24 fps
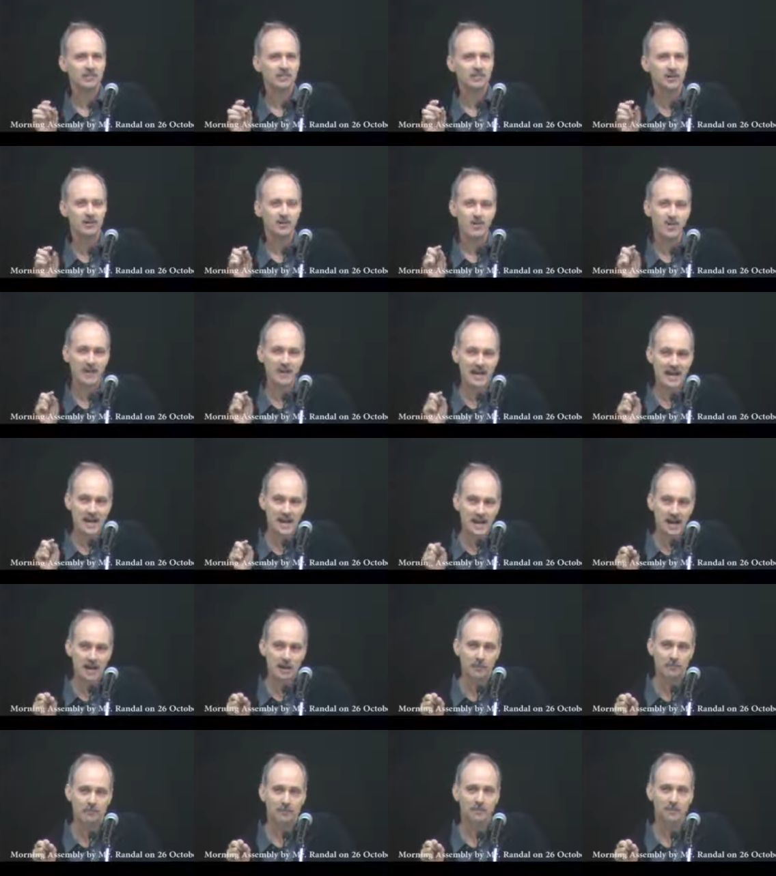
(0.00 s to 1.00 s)
but what
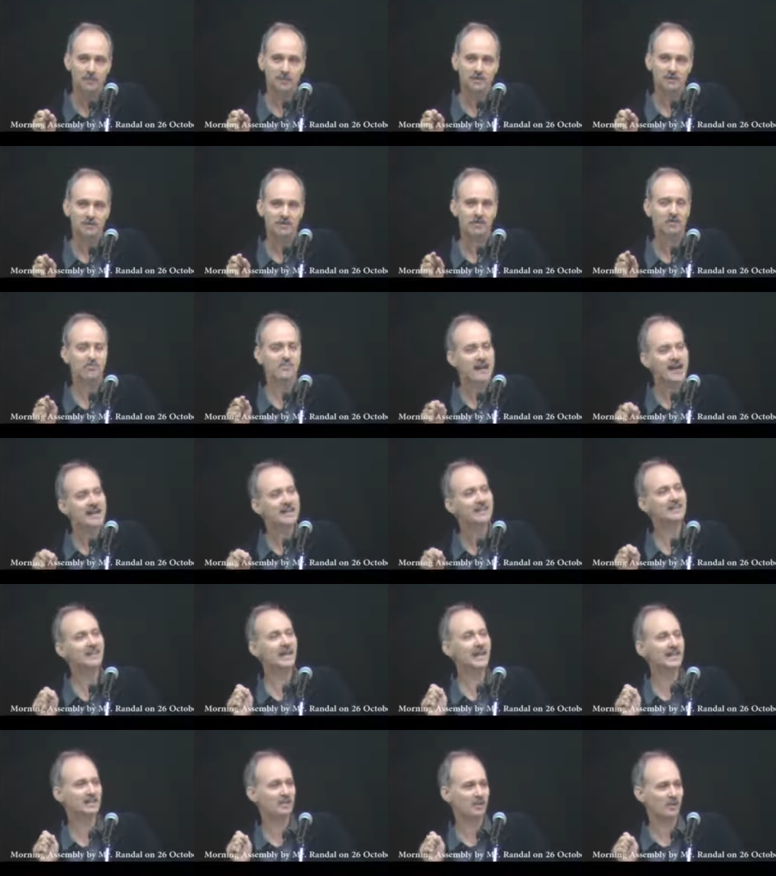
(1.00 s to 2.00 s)
helped to make
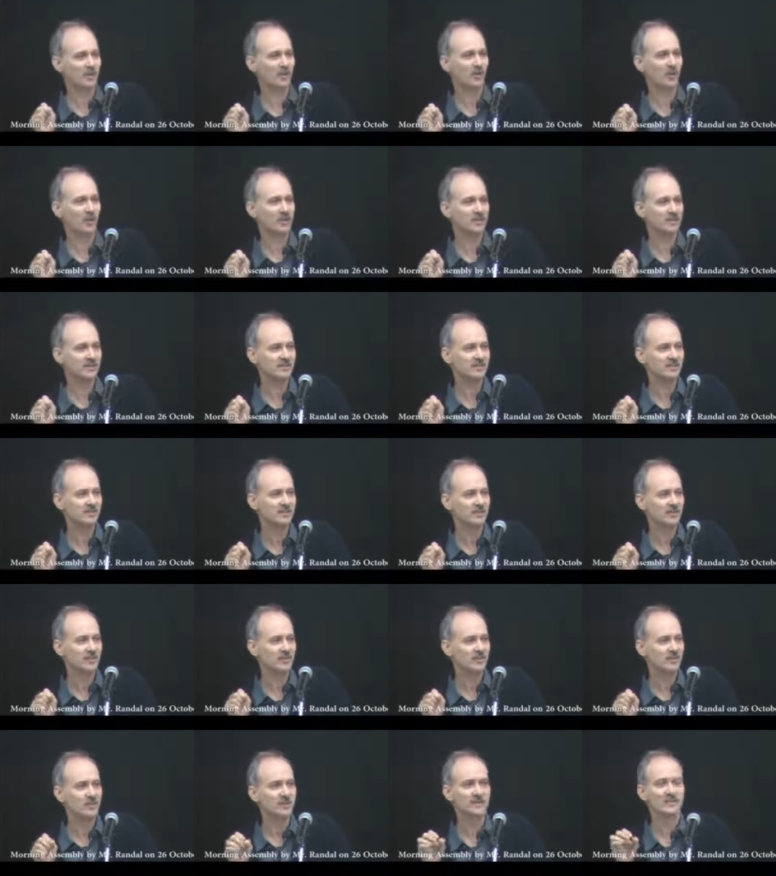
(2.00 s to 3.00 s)
that choice
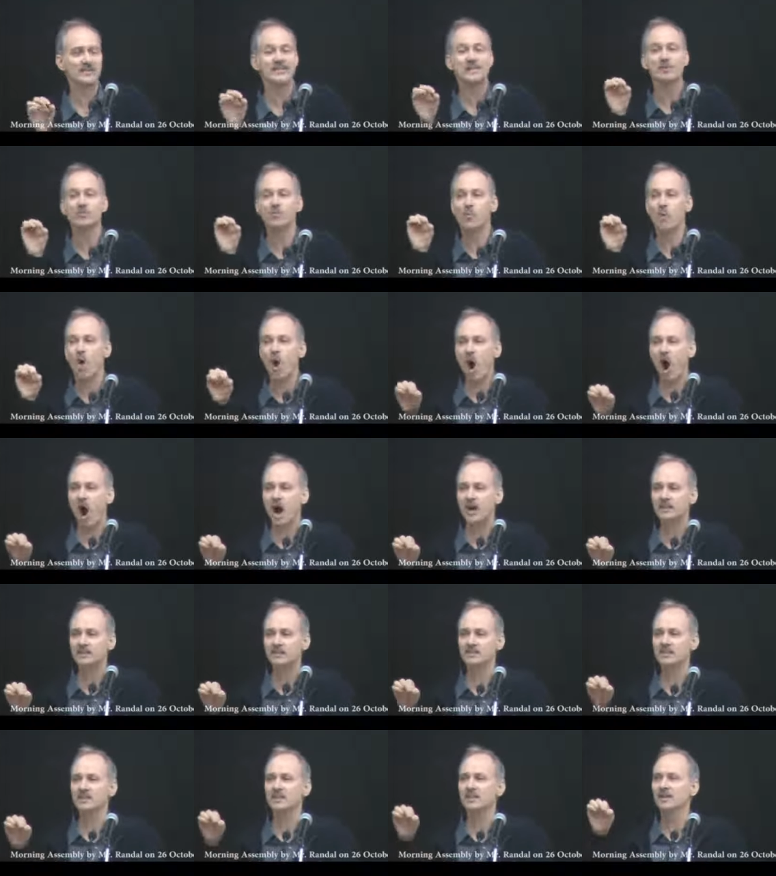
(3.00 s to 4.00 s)
was he
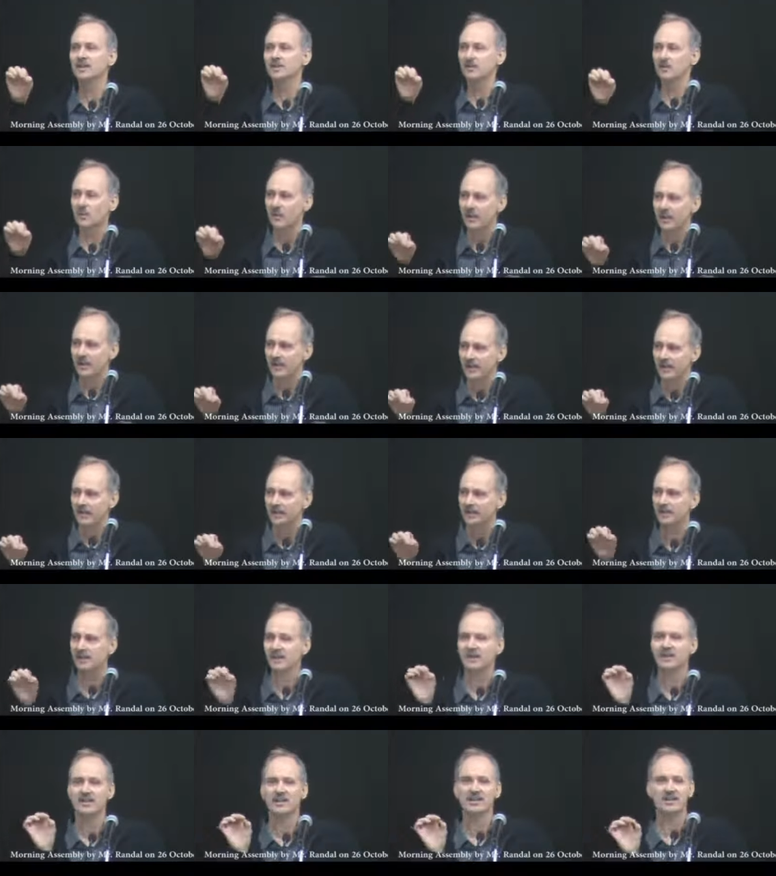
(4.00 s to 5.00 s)
walked
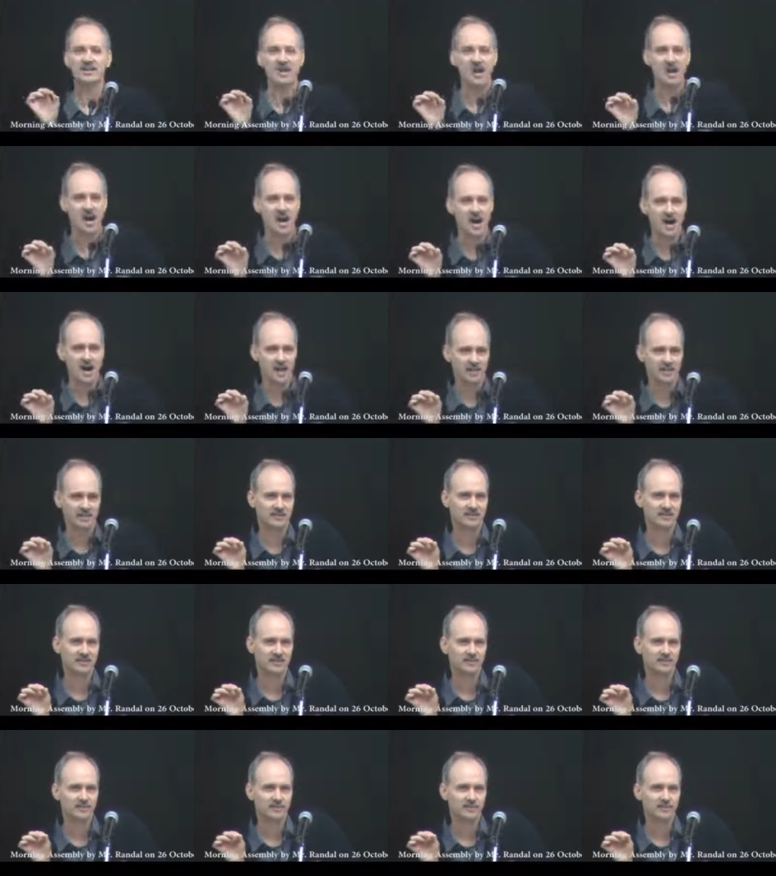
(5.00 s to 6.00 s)
with God.
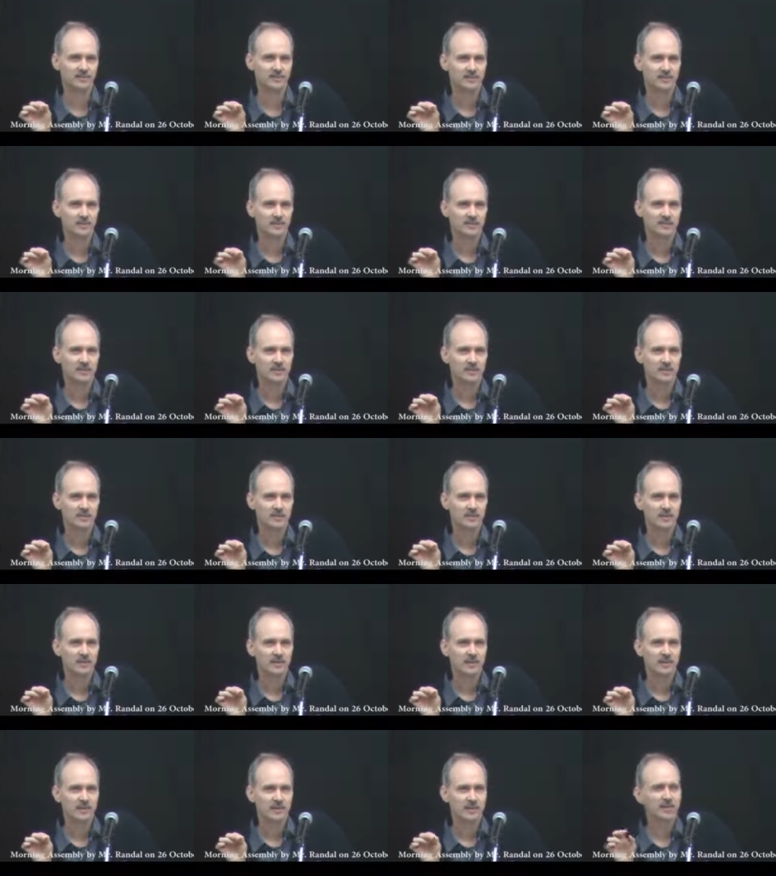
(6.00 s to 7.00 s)

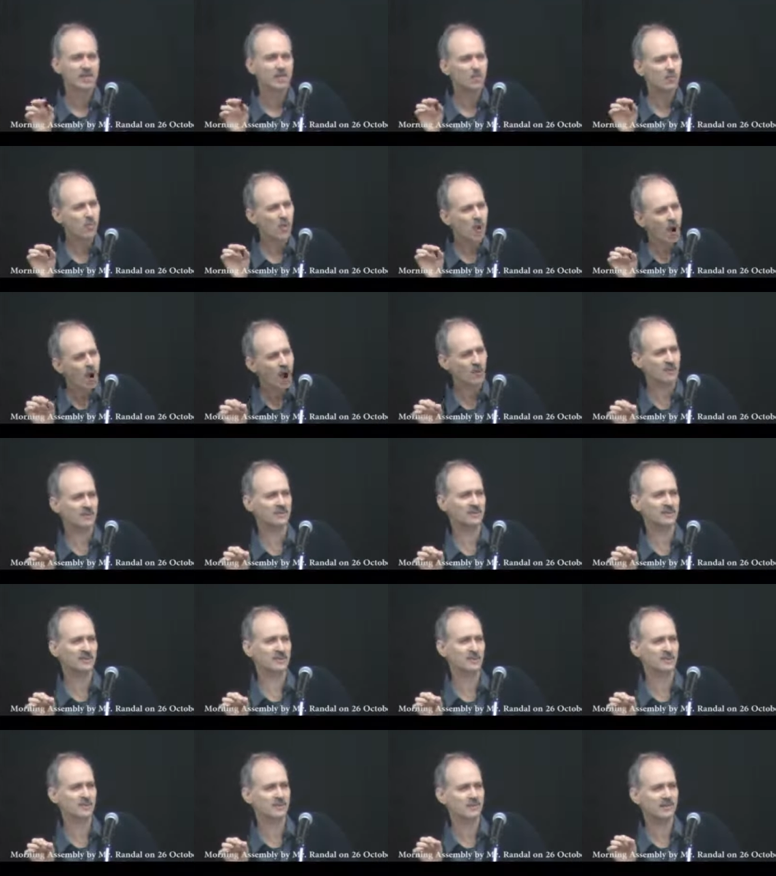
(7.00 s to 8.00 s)
He walked
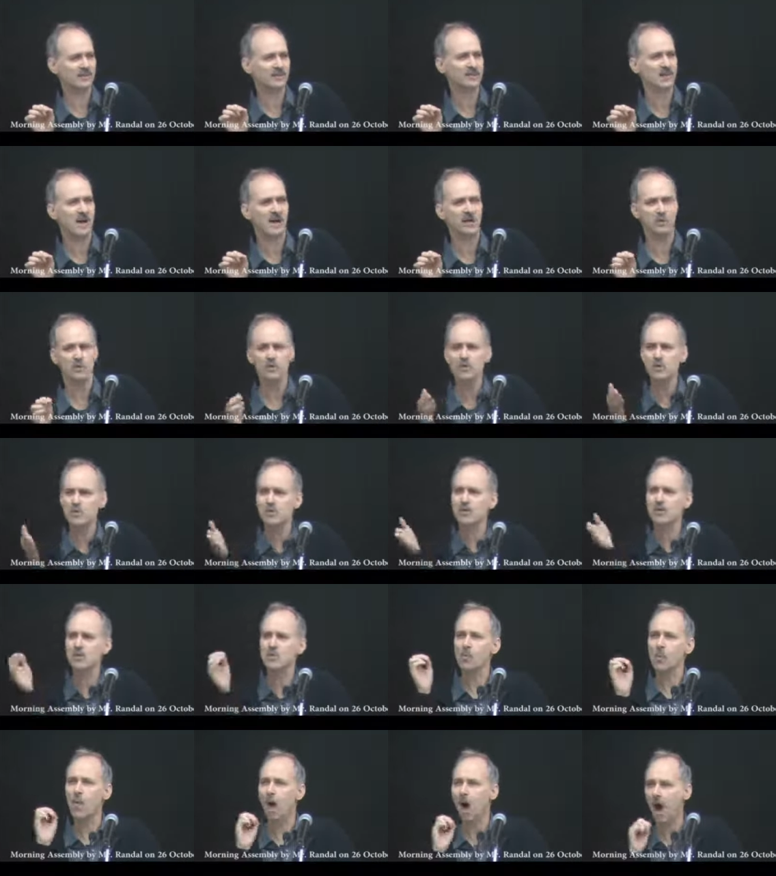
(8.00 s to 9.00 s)
with God. Who do
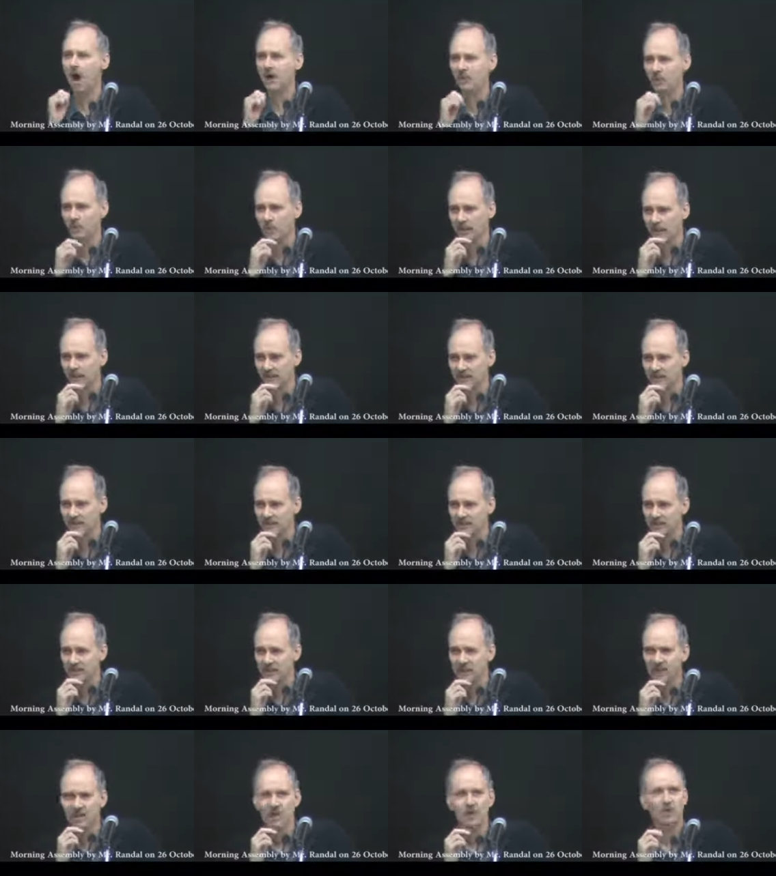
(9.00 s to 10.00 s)
you walk
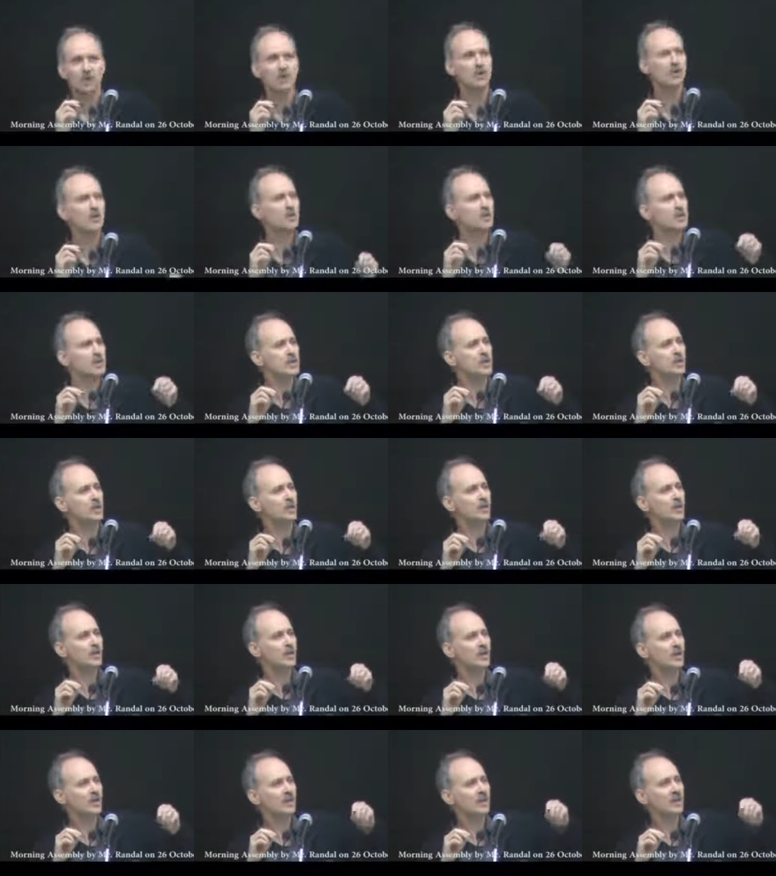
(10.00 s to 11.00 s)
with? Who do
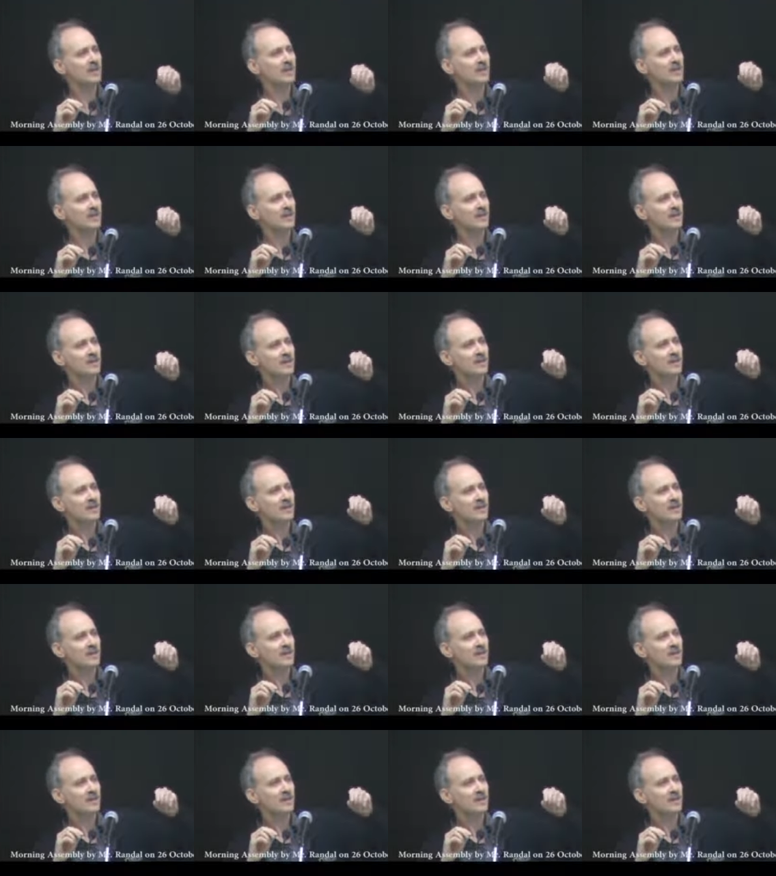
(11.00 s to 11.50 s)
you